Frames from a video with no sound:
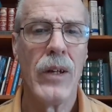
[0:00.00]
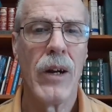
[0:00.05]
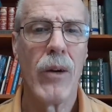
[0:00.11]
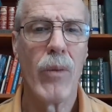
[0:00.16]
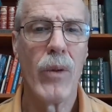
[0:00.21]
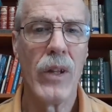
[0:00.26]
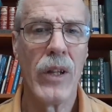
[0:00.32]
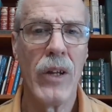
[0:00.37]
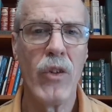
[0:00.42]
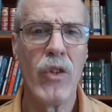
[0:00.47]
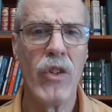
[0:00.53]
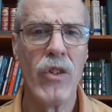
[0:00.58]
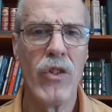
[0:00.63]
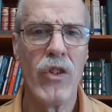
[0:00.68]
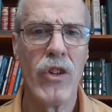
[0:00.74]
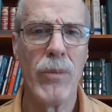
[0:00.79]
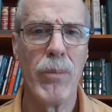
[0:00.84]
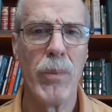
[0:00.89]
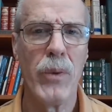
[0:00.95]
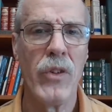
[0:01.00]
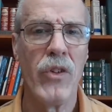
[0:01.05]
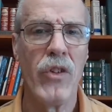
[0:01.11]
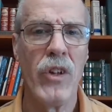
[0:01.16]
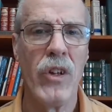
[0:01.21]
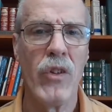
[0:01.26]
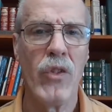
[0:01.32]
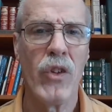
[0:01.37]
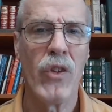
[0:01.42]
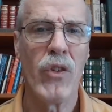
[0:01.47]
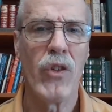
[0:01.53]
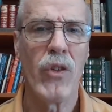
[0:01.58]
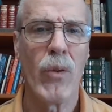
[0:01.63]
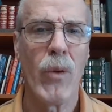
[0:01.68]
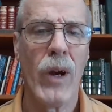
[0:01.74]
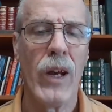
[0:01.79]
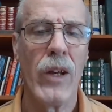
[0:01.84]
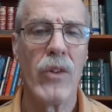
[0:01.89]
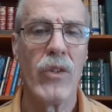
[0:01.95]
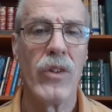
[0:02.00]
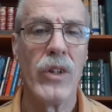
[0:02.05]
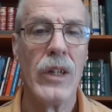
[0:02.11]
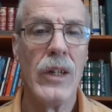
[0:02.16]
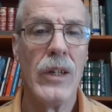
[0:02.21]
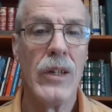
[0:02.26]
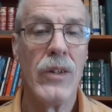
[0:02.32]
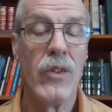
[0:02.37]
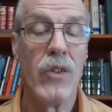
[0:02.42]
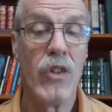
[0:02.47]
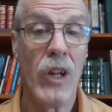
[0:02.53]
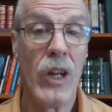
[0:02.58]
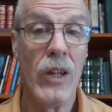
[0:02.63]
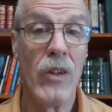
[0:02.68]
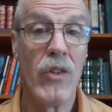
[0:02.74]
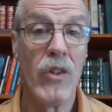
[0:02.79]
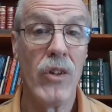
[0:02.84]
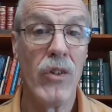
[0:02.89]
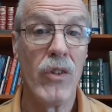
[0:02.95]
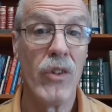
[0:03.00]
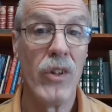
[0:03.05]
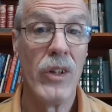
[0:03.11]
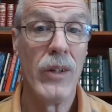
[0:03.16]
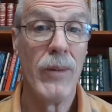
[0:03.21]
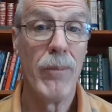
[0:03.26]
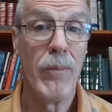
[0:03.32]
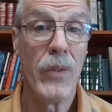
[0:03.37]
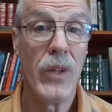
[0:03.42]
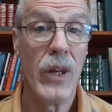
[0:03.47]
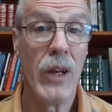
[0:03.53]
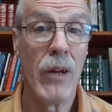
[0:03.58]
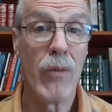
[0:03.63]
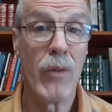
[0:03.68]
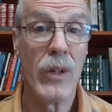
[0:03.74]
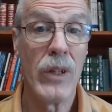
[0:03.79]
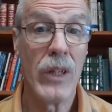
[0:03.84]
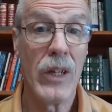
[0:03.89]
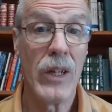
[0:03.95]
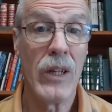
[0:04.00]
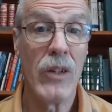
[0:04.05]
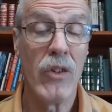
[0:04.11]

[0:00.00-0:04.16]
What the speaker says: our relationship with Jesus Christ changes everything.